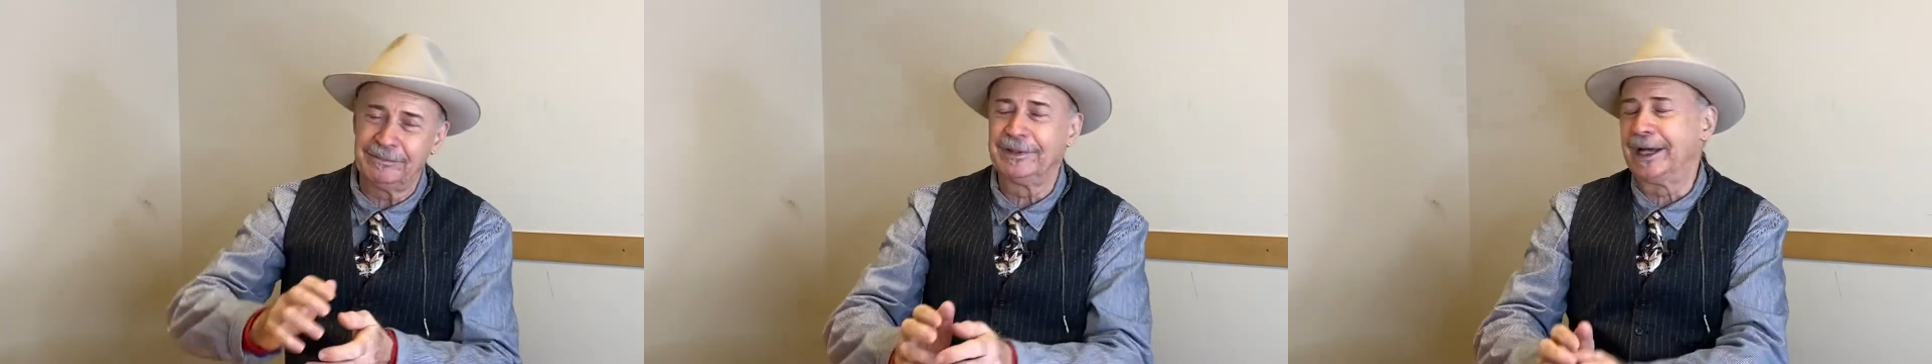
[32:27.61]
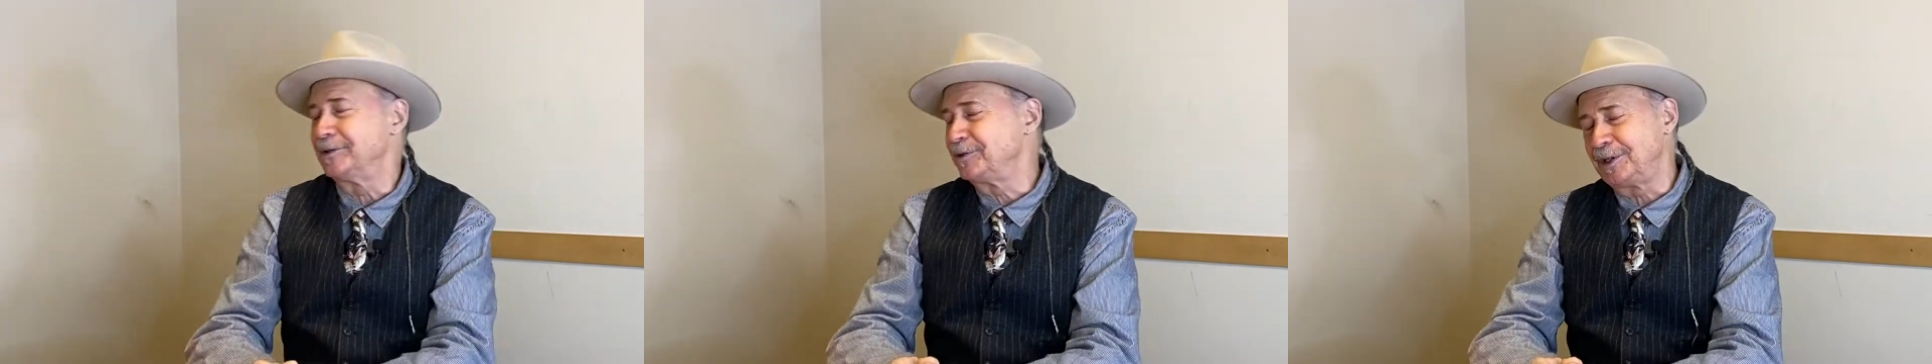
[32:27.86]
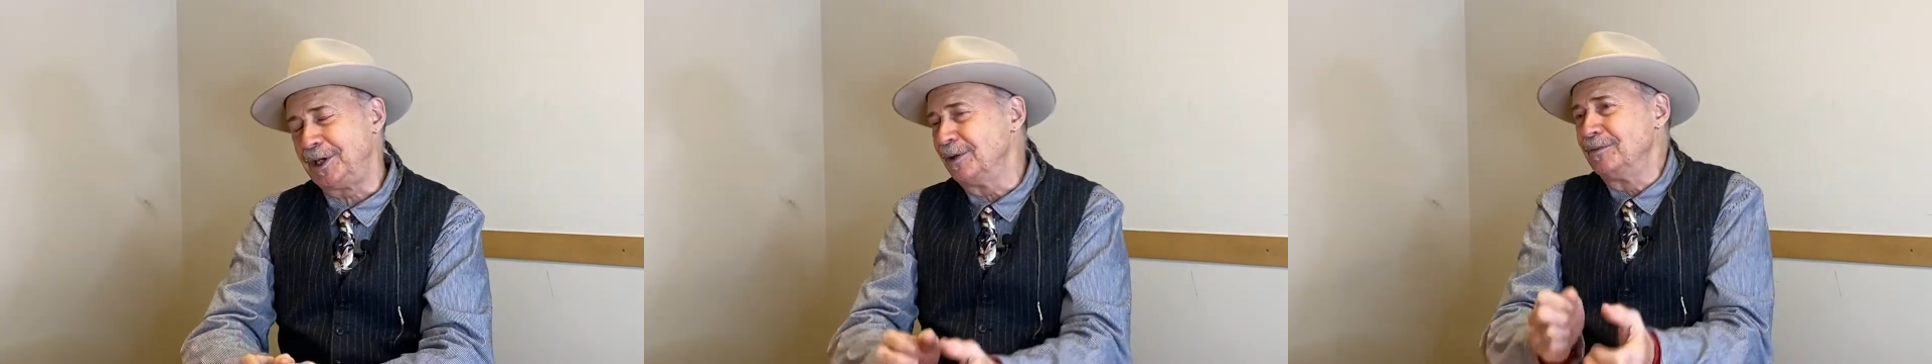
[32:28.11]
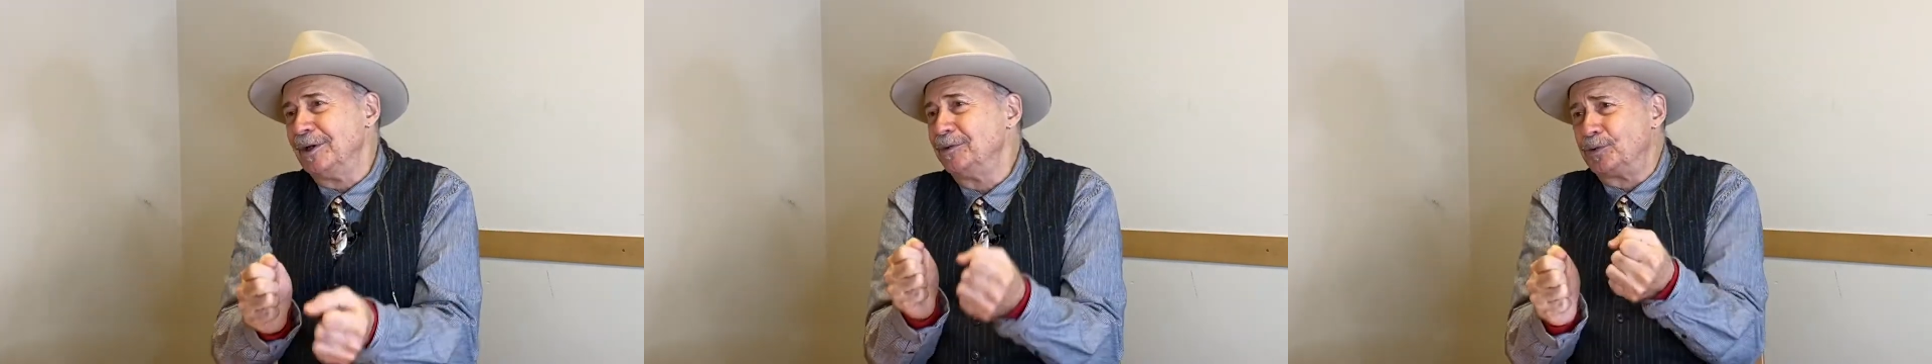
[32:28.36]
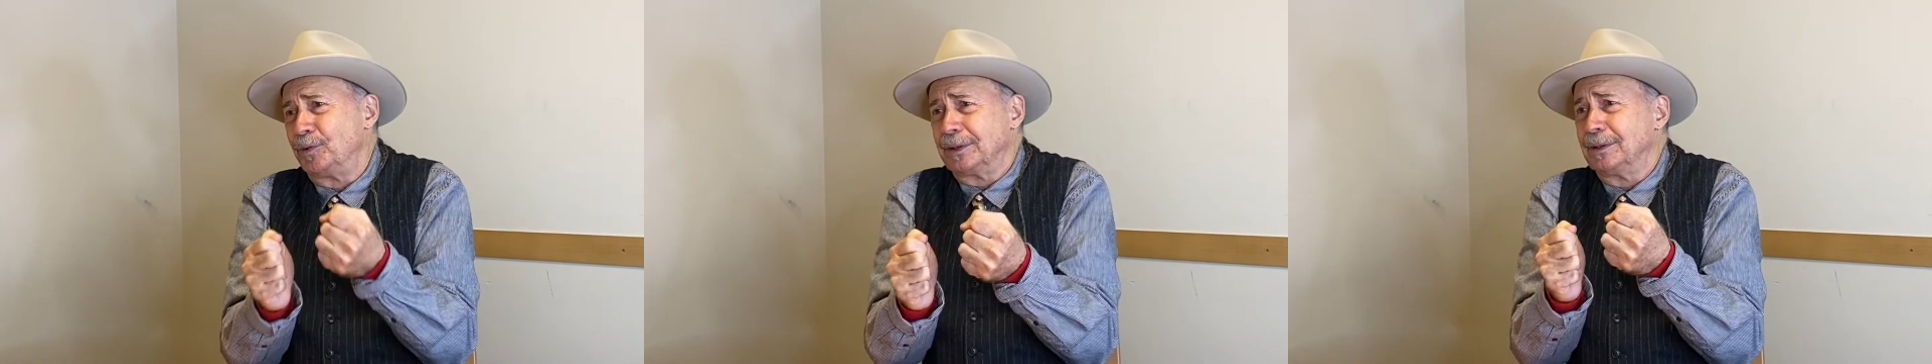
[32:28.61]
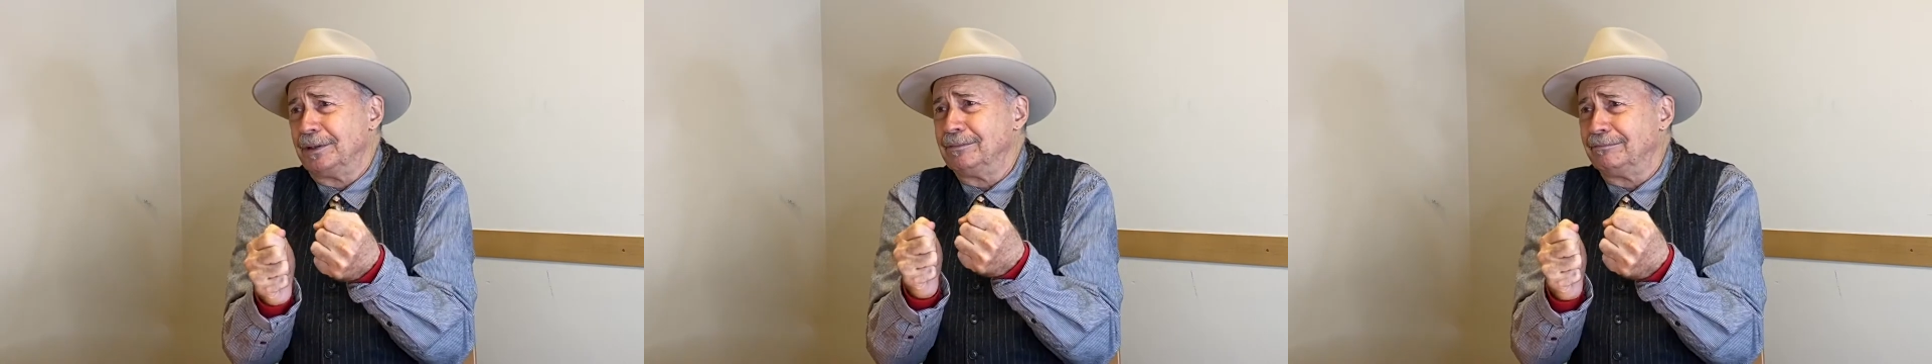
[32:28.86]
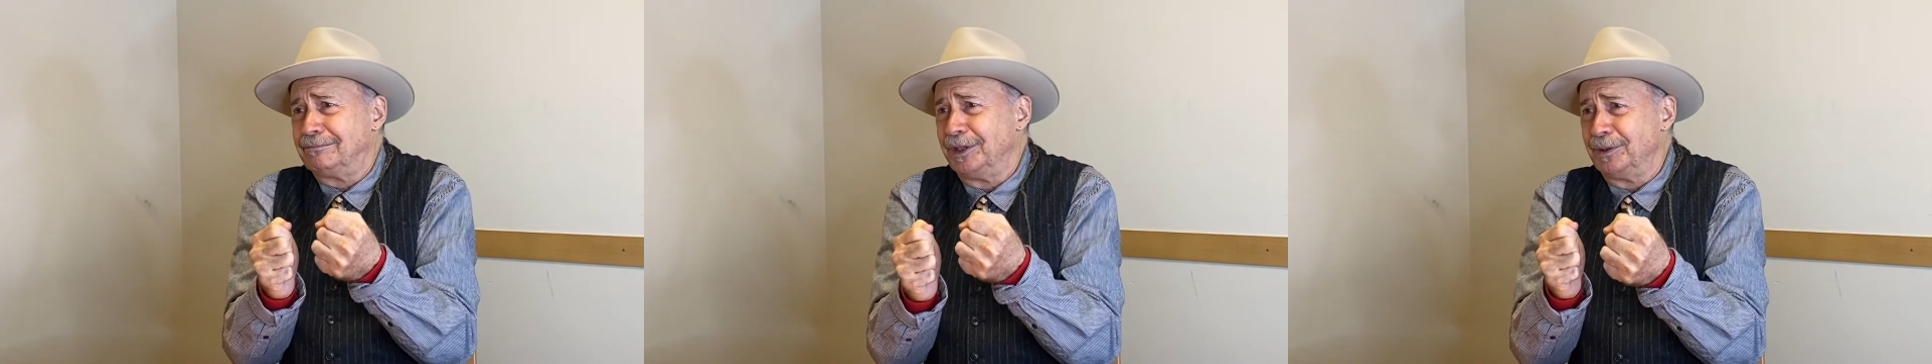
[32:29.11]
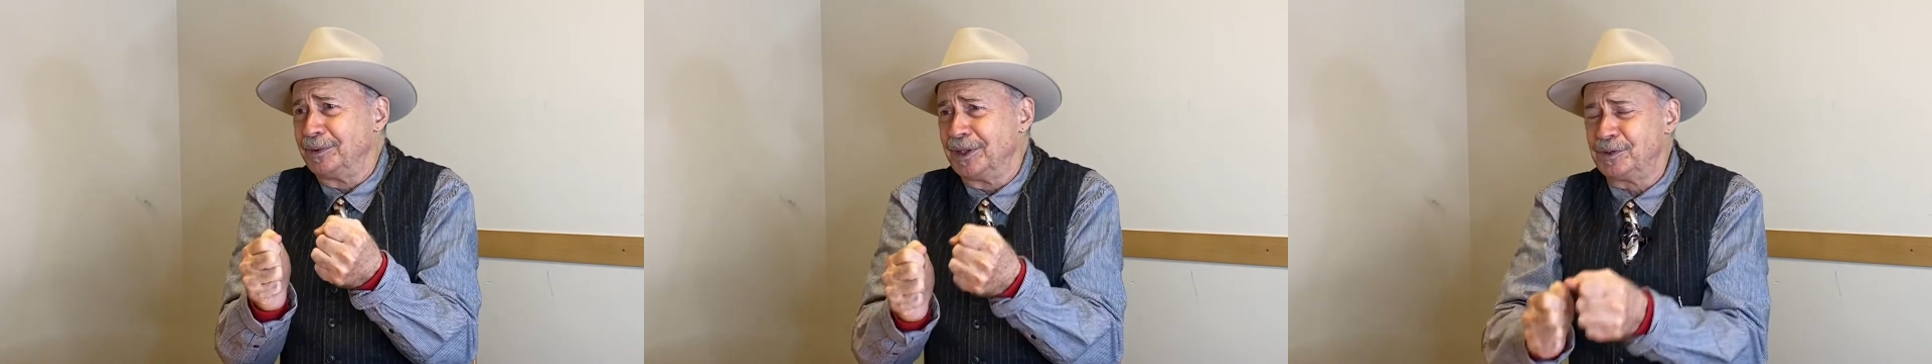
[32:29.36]
as a kid, adrenaline,
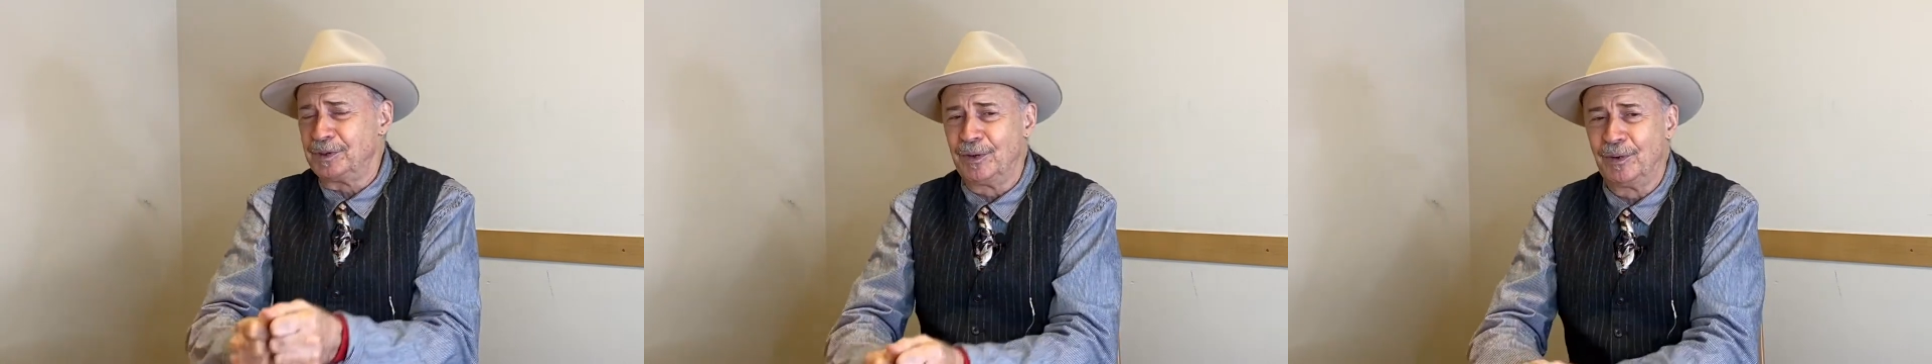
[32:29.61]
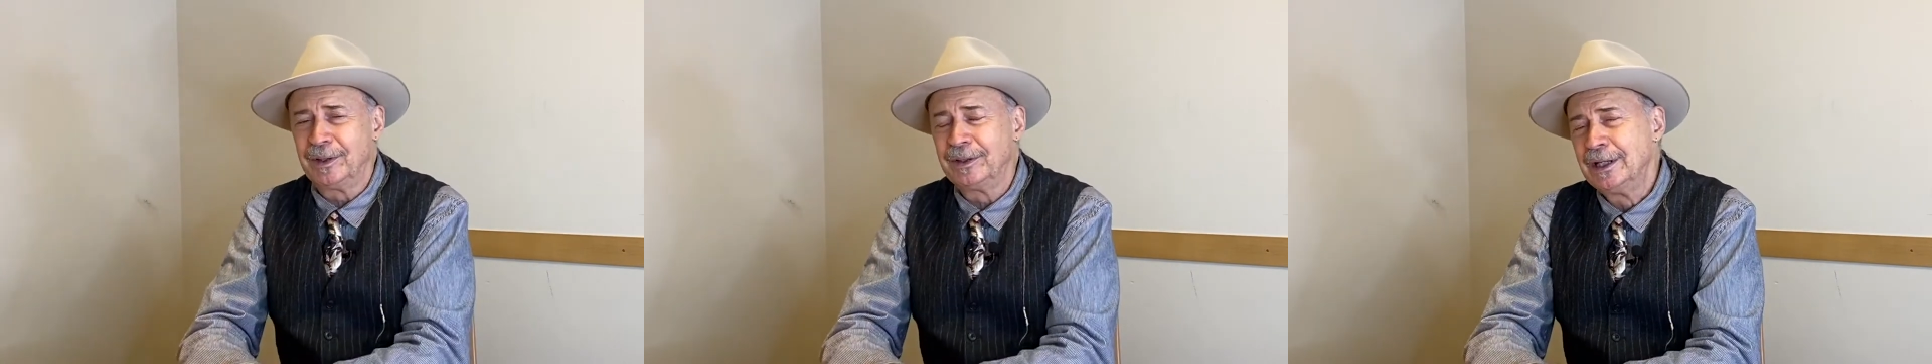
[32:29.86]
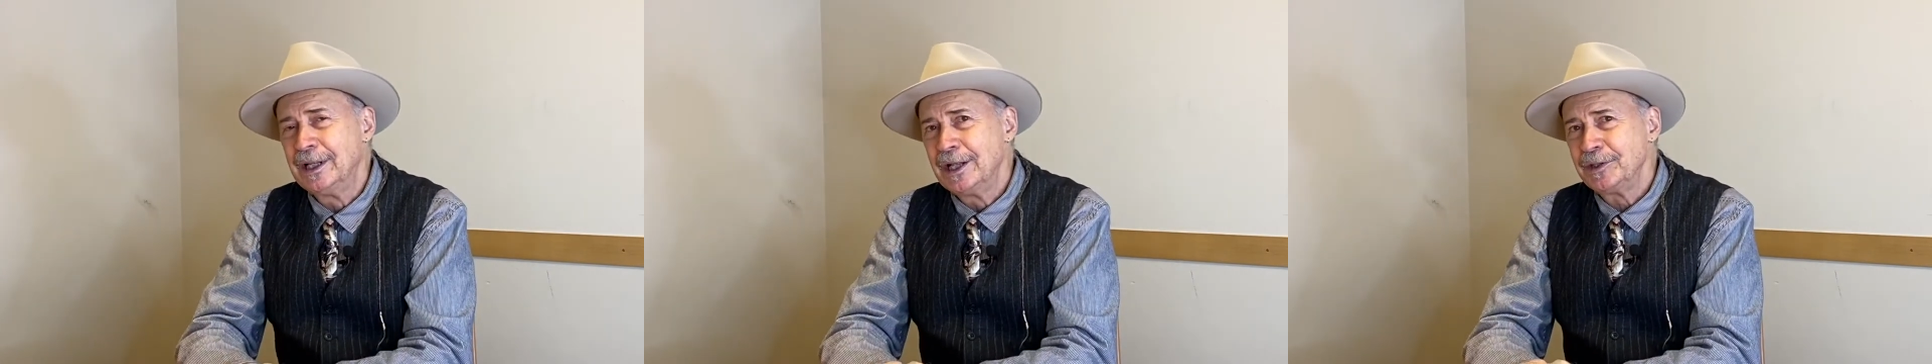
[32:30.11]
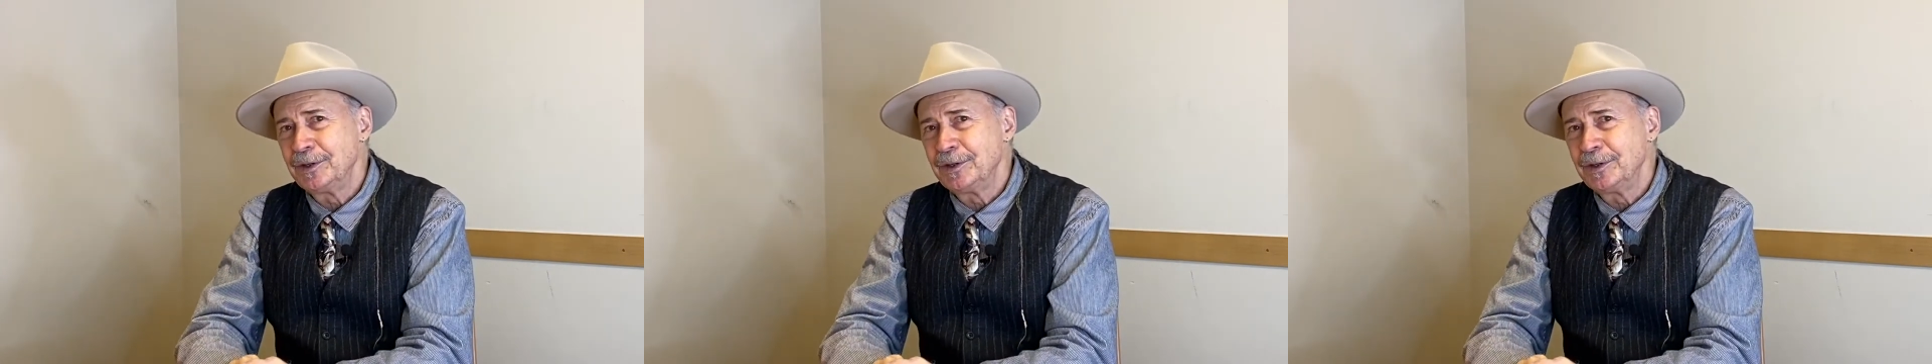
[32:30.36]
get you going.